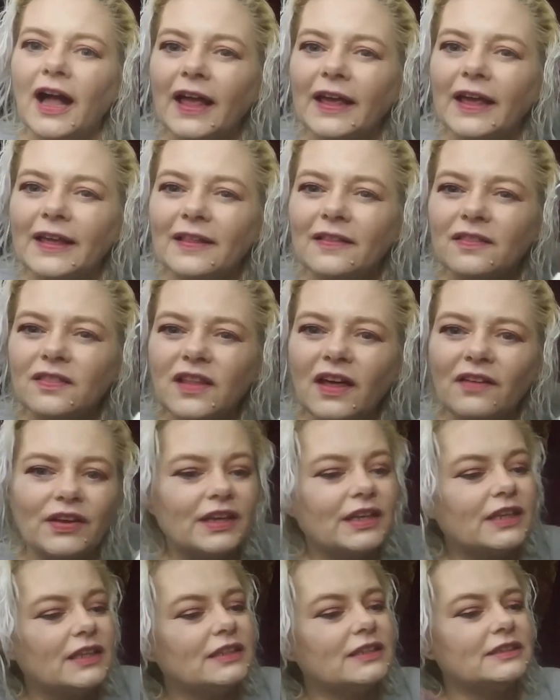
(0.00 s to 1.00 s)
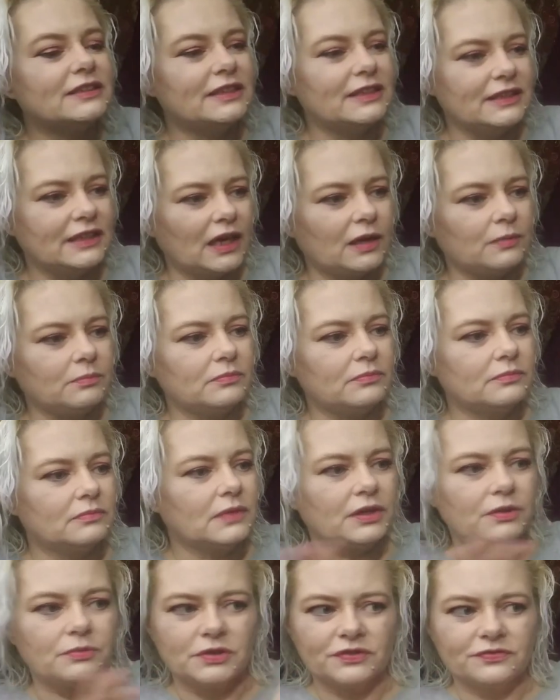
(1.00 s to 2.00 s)
I love it. It did
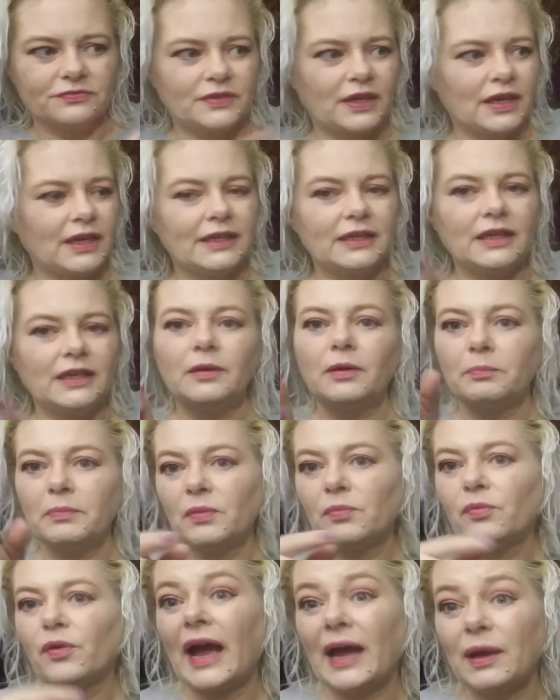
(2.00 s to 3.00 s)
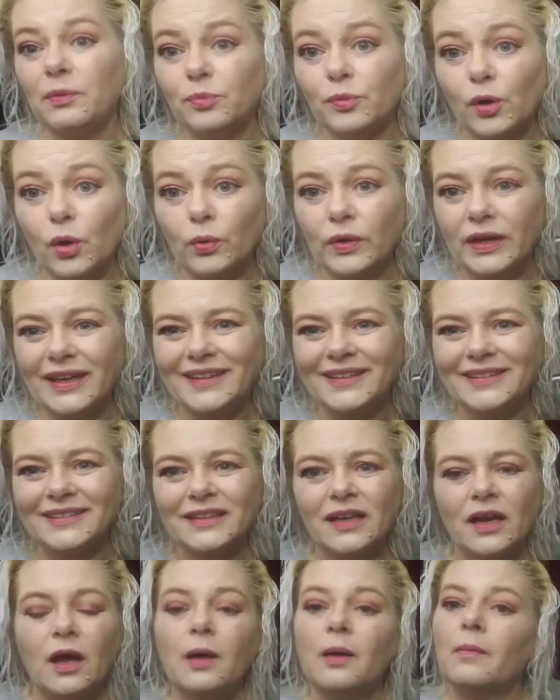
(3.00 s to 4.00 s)
come. It was fine. Remember, I broke
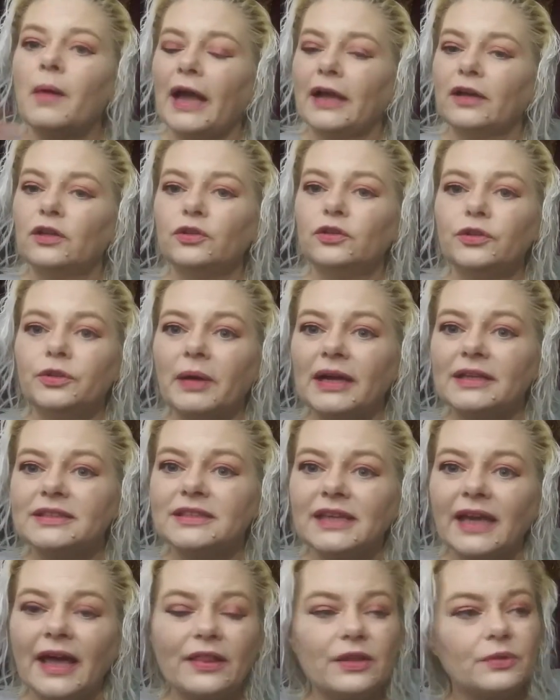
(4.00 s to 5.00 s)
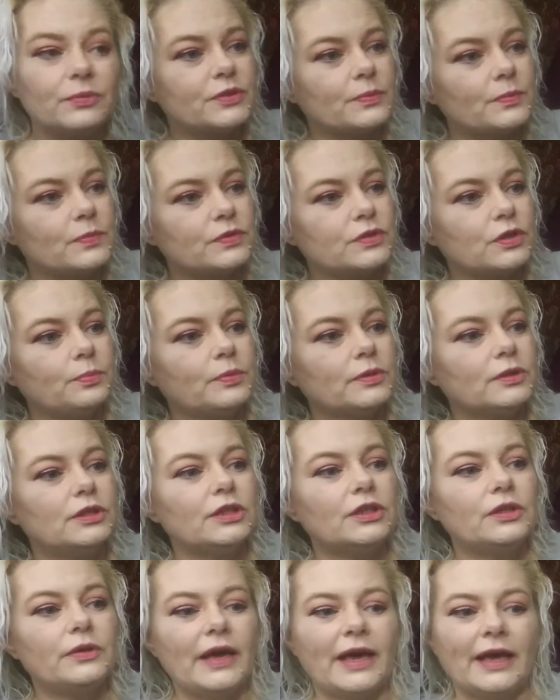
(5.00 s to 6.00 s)
it I glued it back together with some
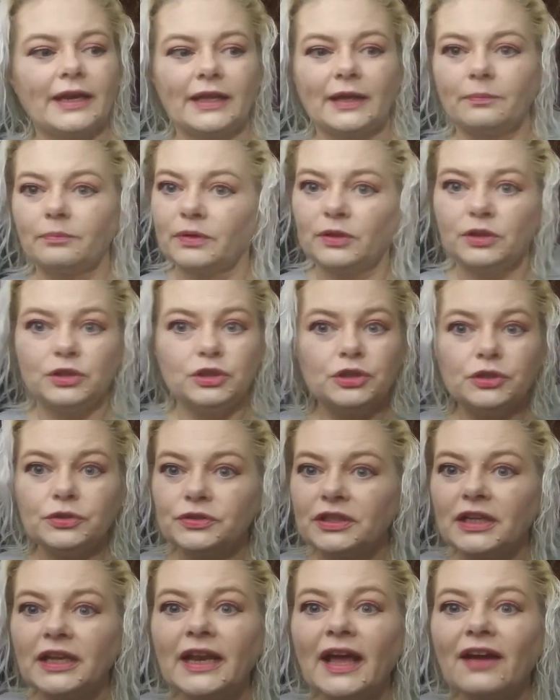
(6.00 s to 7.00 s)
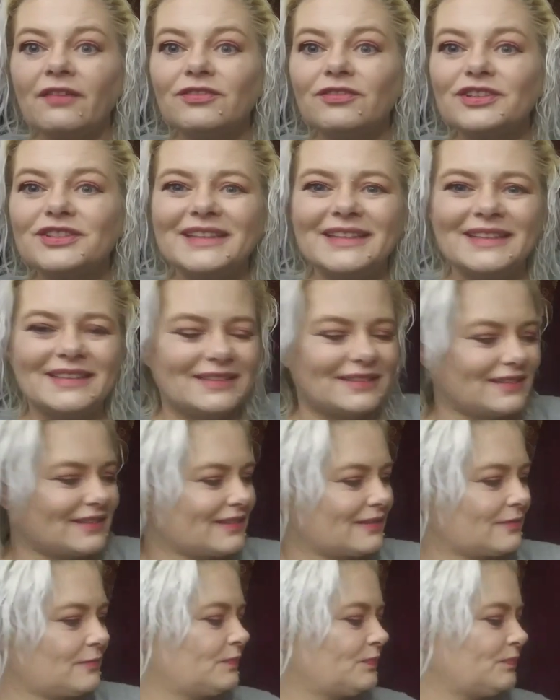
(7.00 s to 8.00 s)
super glue and have been using it ever
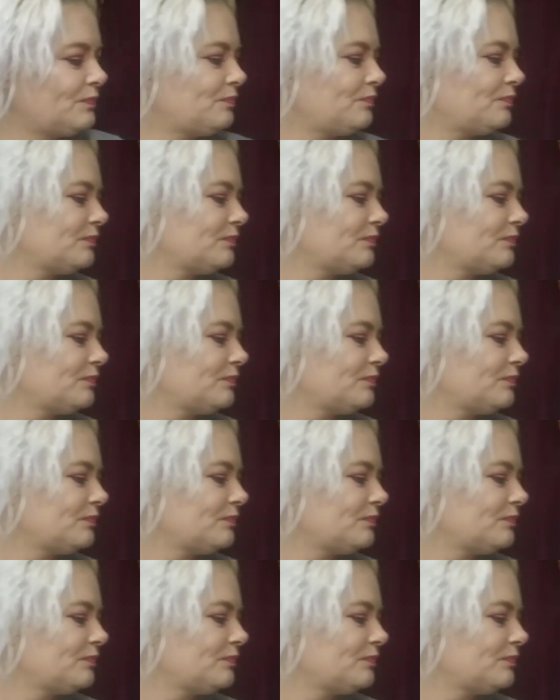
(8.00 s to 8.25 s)
since.